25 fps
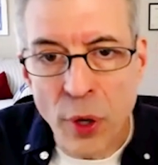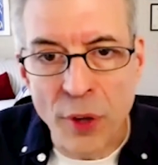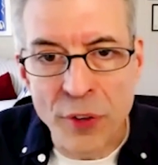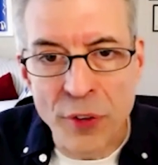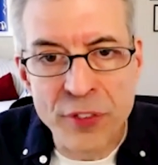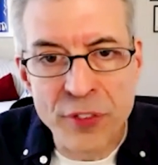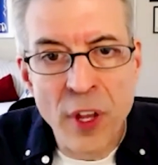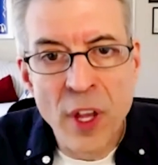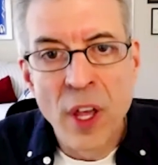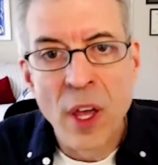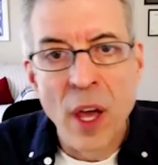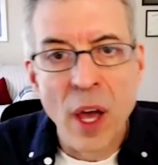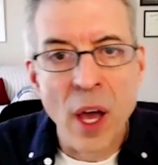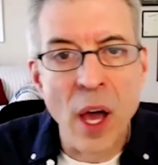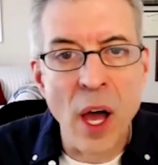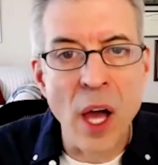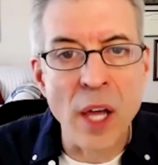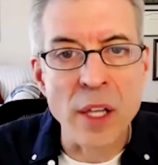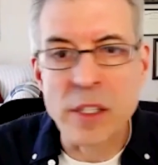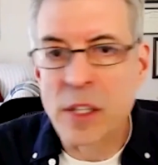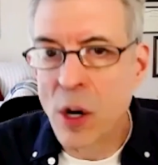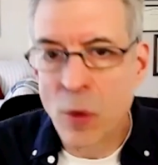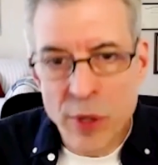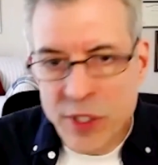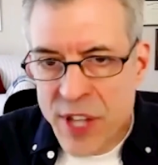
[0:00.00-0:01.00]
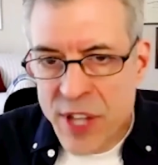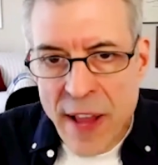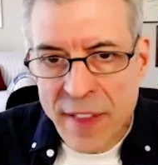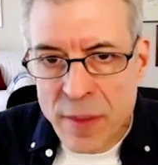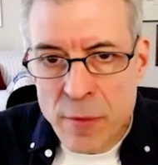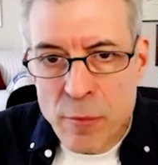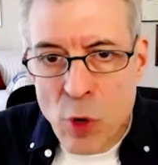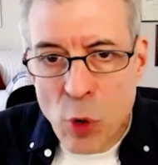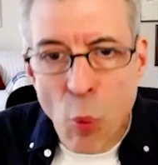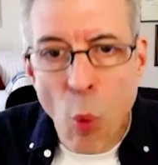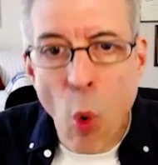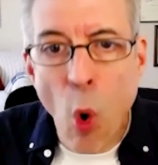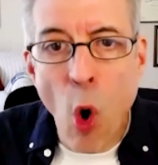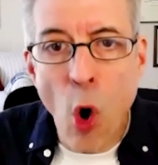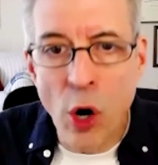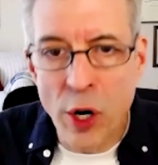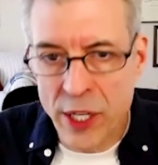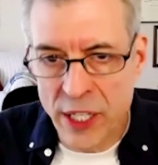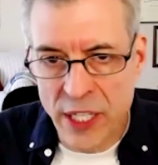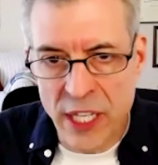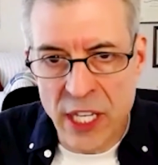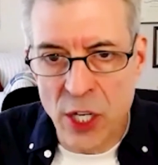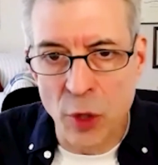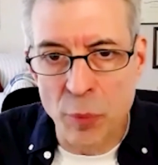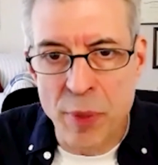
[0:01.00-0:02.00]
We take them to war to
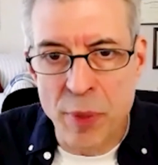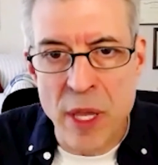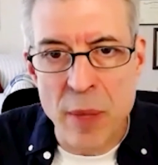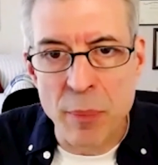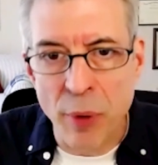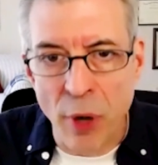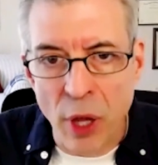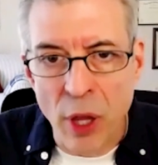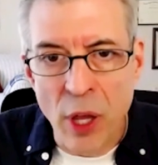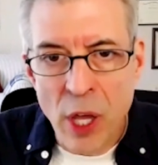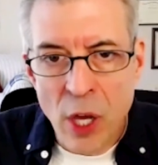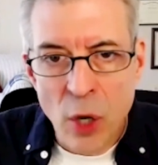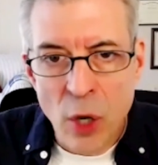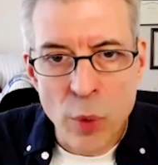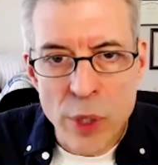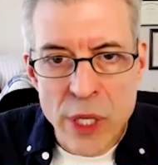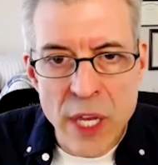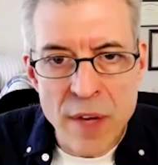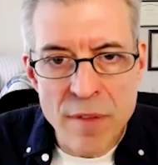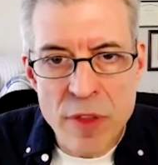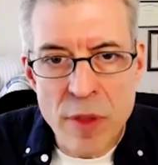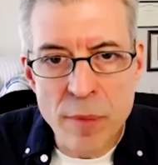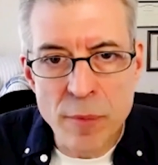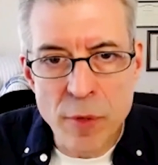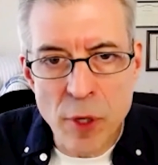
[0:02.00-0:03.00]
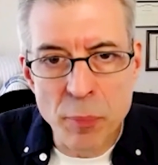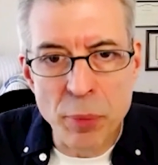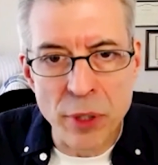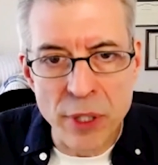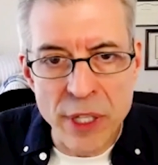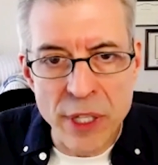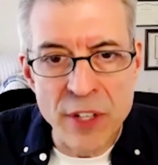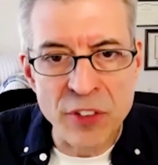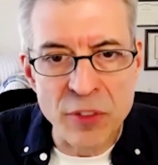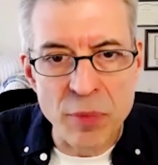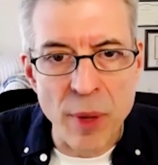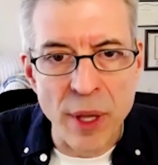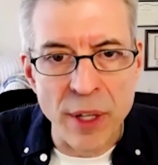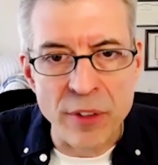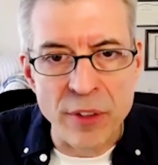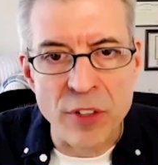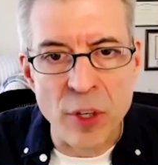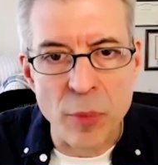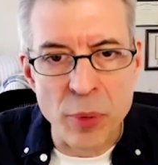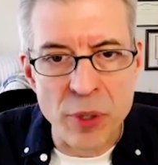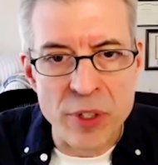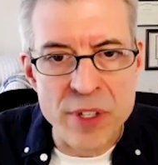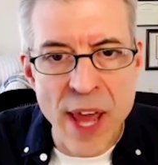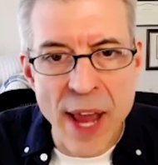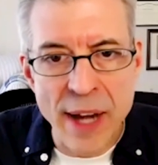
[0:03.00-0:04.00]
kill people. We give them to policemen to
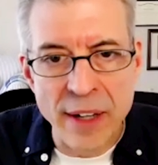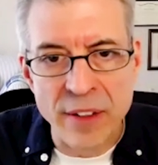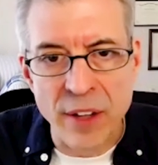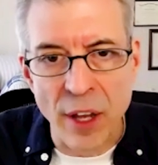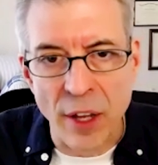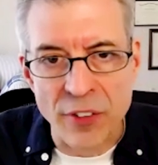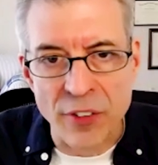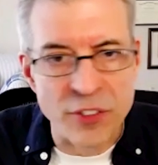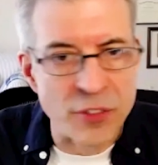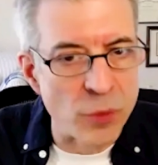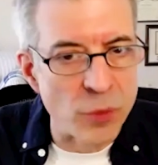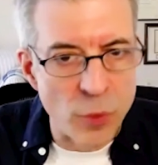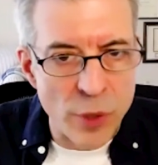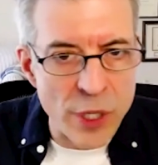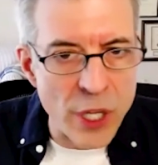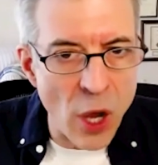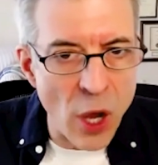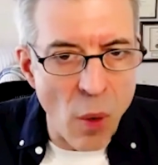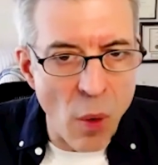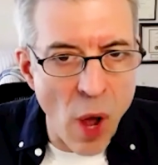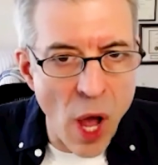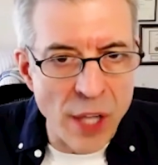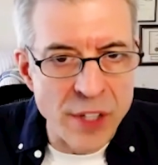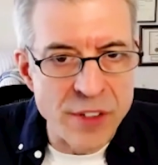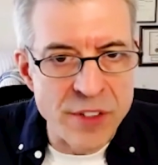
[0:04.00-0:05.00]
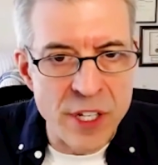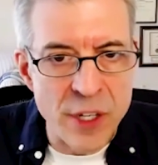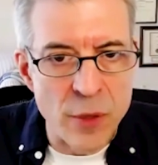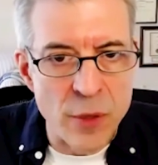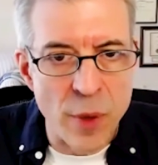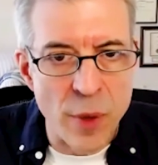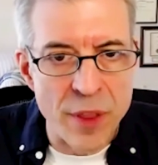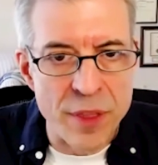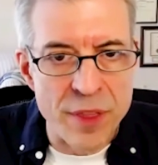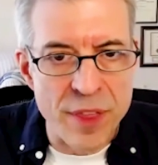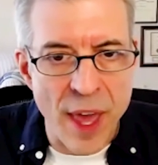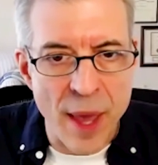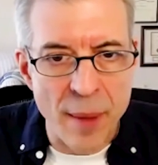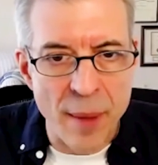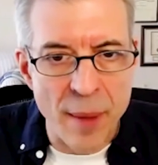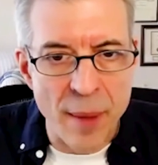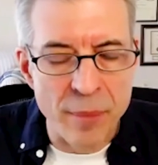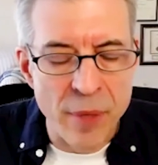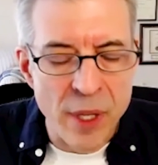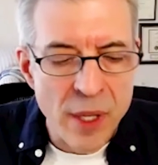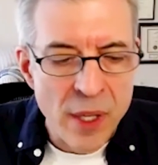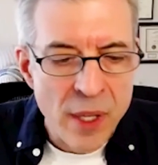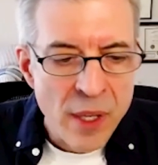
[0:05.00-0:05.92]
protect us. We go hunting with them.